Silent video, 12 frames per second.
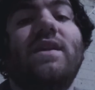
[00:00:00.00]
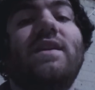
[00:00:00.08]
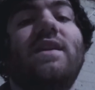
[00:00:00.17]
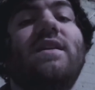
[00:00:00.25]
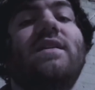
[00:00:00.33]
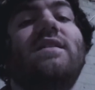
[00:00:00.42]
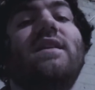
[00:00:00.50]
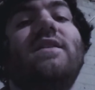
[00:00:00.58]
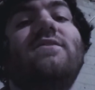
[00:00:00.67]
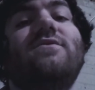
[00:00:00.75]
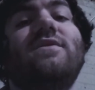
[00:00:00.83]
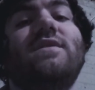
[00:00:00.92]
it can get
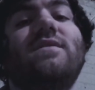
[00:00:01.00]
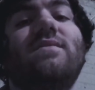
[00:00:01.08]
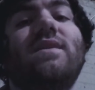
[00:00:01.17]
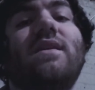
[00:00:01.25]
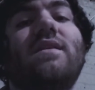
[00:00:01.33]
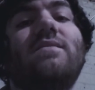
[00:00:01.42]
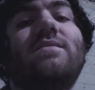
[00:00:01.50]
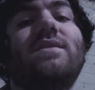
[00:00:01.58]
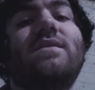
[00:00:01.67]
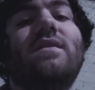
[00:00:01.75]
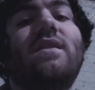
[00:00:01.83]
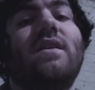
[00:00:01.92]
dangerous sometimes.
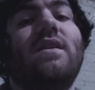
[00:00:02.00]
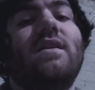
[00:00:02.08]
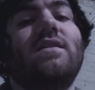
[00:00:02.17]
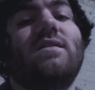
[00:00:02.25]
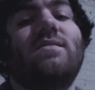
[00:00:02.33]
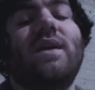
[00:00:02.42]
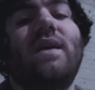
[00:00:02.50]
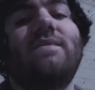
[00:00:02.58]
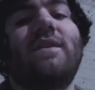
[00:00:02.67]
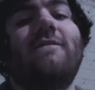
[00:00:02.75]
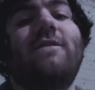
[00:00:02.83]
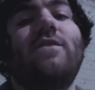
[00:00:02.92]
Sometimes
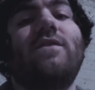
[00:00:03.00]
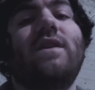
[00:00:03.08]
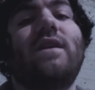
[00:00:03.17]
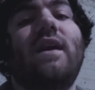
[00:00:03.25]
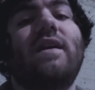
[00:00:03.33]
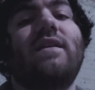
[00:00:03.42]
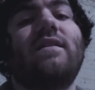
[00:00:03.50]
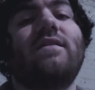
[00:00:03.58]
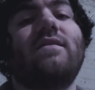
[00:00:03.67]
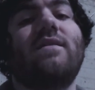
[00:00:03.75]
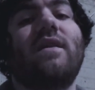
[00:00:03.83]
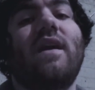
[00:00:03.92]
I feel like I
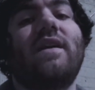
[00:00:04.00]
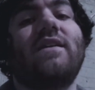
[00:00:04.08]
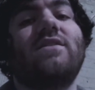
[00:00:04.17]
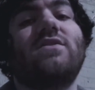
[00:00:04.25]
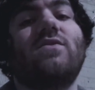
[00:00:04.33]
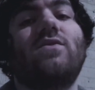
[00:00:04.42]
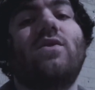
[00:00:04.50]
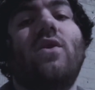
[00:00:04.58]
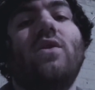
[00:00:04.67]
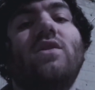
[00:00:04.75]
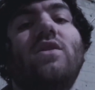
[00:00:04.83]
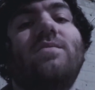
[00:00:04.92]
get so
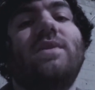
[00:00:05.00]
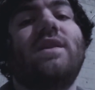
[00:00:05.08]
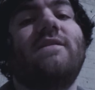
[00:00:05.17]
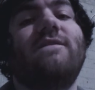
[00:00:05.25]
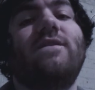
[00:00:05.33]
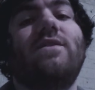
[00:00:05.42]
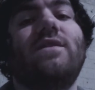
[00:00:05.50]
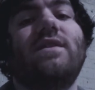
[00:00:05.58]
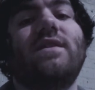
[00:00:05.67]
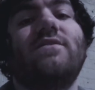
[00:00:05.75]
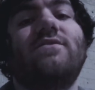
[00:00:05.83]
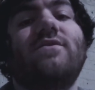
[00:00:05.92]
caught up in it feeling
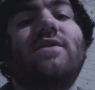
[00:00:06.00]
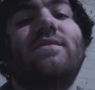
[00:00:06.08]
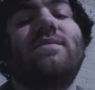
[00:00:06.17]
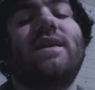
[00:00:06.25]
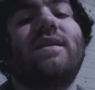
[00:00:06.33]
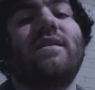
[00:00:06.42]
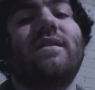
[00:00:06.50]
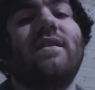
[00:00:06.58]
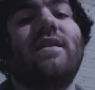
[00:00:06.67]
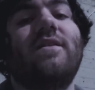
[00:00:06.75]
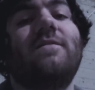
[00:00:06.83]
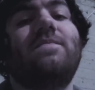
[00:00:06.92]
like a dream that
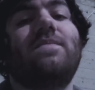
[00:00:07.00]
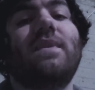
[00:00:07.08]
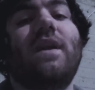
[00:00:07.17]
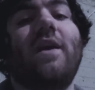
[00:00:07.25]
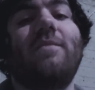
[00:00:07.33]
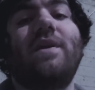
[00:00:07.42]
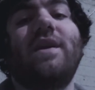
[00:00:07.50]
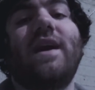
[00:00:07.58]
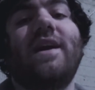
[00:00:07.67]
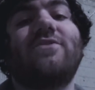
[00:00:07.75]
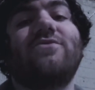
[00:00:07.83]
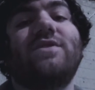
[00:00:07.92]
I might
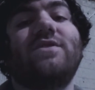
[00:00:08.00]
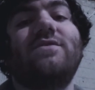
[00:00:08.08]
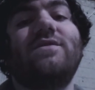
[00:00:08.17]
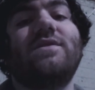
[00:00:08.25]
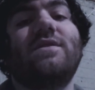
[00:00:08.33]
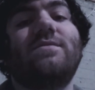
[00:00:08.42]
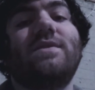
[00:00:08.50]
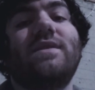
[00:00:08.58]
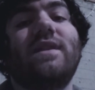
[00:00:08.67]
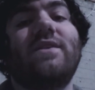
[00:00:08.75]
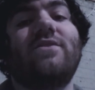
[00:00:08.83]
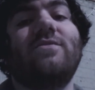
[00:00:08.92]
actually do something
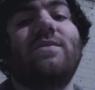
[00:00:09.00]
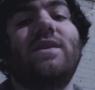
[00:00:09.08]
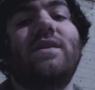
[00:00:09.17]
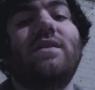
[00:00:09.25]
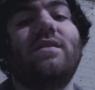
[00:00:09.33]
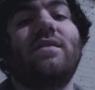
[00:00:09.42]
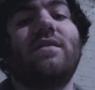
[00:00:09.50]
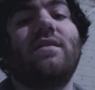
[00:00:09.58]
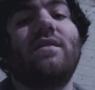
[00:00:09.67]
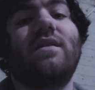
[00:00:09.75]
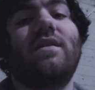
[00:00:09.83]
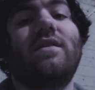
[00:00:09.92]
that could be,
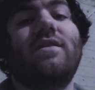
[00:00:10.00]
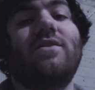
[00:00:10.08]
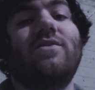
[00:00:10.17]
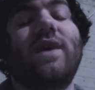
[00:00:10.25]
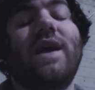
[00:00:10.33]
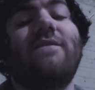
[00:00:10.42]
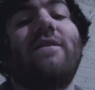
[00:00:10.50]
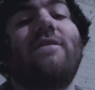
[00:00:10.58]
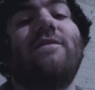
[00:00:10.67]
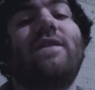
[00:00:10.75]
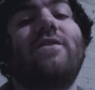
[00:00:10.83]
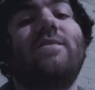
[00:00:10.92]
have a
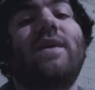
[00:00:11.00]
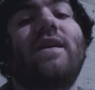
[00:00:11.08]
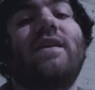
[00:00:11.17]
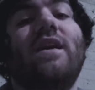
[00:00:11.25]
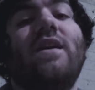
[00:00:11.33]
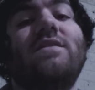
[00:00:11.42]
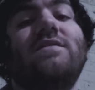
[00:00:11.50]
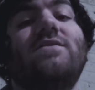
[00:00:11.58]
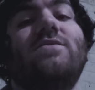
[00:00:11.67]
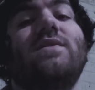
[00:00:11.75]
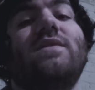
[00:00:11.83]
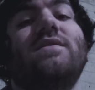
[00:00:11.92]
very bad
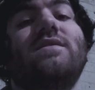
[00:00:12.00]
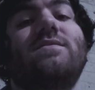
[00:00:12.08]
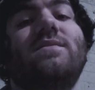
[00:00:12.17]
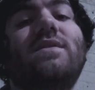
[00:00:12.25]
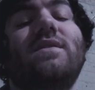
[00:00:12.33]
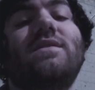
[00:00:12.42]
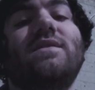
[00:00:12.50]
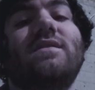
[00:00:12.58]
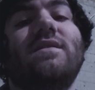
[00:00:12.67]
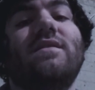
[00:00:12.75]
consequence, because